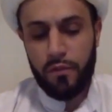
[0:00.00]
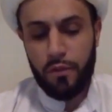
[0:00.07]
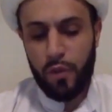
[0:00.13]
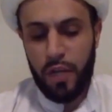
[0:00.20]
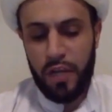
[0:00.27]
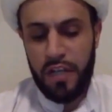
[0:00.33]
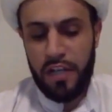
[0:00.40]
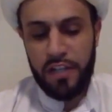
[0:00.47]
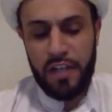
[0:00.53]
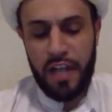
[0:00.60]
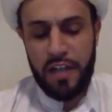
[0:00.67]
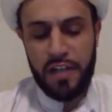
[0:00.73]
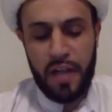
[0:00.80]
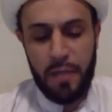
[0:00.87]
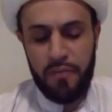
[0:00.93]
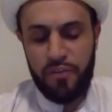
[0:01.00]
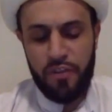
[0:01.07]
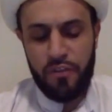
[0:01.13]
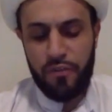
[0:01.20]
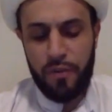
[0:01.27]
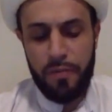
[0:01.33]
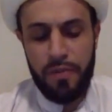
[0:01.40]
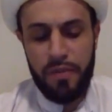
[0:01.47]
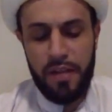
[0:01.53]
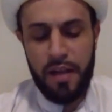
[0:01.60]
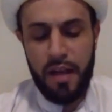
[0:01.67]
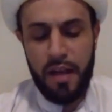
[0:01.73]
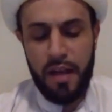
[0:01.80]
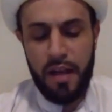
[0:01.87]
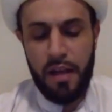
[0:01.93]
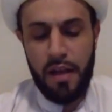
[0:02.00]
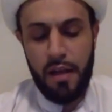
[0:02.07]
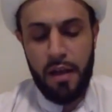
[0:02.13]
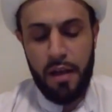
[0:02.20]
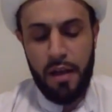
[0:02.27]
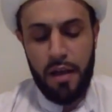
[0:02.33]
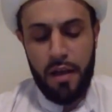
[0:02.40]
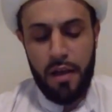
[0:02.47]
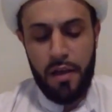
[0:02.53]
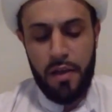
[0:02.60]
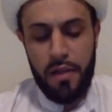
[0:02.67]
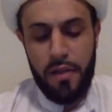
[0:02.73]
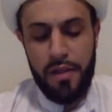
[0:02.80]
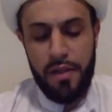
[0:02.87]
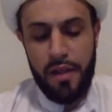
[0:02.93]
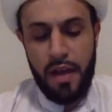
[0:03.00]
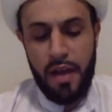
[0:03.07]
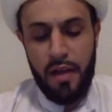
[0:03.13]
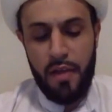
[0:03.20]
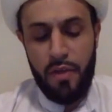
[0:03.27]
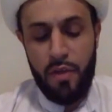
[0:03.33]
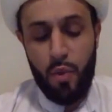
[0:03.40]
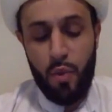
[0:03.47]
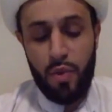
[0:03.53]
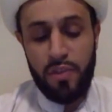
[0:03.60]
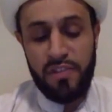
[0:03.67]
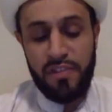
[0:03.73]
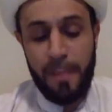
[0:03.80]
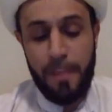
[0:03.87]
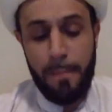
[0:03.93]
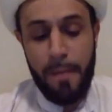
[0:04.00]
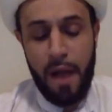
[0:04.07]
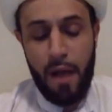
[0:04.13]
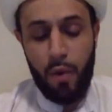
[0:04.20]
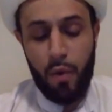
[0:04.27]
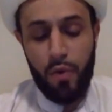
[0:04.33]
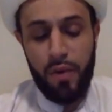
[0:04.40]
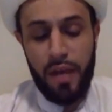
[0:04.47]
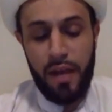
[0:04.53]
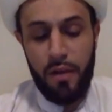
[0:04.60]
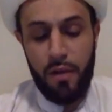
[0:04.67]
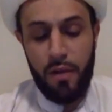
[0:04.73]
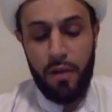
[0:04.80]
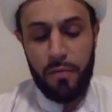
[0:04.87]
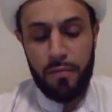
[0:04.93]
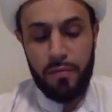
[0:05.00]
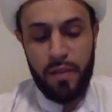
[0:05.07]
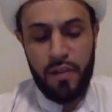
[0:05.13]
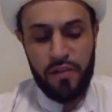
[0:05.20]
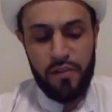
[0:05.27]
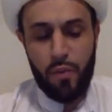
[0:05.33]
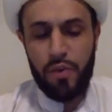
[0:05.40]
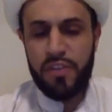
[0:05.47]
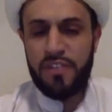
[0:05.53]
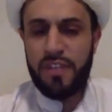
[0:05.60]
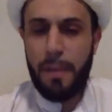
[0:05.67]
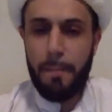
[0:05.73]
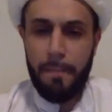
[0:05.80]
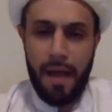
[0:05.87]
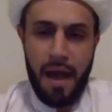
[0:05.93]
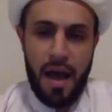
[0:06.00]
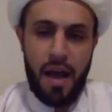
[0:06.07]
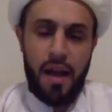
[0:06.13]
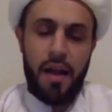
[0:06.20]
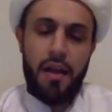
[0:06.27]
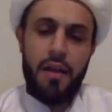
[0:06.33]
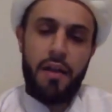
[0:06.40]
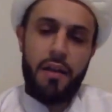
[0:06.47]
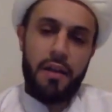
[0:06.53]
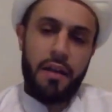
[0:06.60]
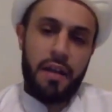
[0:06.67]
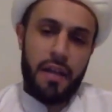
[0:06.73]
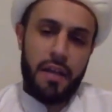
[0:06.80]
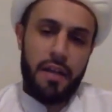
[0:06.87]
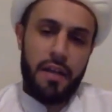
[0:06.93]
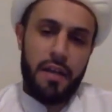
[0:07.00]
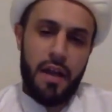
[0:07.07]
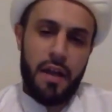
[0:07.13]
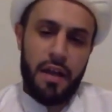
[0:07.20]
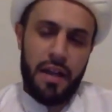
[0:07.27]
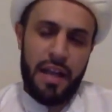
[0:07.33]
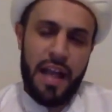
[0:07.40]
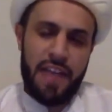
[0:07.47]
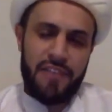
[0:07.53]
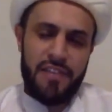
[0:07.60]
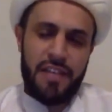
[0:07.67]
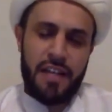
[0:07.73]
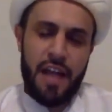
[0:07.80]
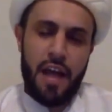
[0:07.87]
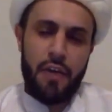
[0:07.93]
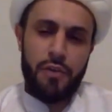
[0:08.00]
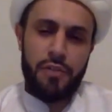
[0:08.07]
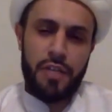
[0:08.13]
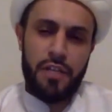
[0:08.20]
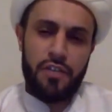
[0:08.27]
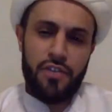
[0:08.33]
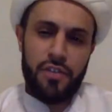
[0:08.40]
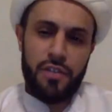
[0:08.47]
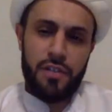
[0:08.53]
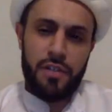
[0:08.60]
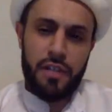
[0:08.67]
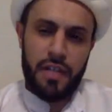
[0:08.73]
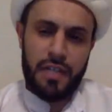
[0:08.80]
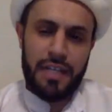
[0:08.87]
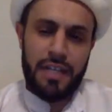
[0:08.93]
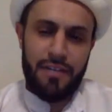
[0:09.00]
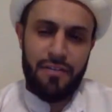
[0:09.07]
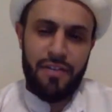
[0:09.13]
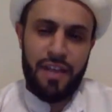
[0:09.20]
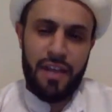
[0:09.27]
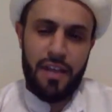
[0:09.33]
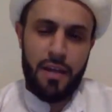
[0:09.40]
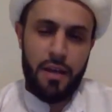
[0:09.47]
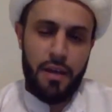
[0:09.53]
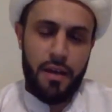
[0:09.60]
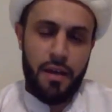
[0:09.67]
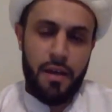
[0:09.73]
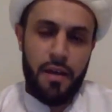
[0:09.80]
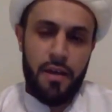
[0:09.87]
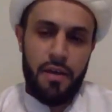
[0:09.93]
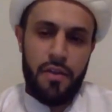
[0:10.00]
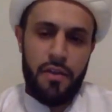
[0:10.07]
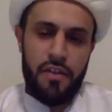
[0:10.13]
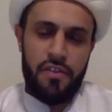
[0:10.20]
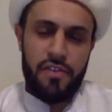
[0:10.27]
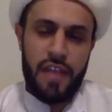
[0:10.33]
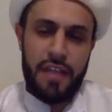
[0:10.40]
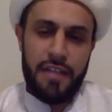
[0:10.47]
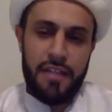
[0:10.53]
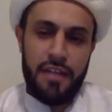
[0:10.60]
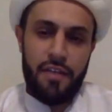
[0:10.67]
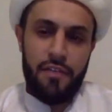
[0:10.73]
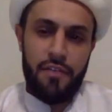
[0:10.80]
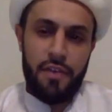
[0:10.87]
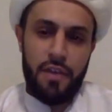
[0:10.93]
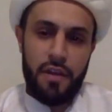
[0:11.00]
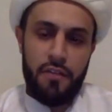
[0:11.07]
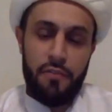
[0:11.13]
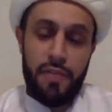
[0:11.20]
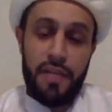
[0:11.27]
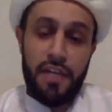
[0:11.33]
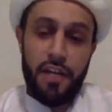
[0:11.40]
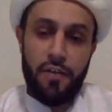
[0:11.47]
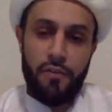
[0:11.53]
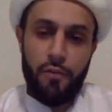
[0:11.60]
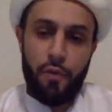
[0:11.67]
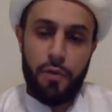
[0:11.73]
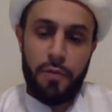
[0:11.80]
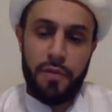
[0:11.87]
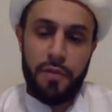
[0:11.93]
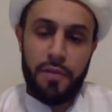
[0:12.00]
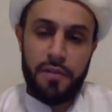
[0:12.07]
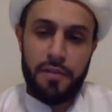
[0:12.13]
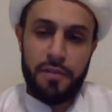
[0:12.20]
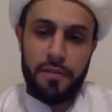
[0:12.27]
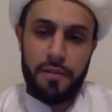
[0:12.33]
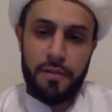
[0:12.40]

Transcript: So it comes just from the word sama'una lahum, because the word sama' has that connotation, can convey this idea of being an informant.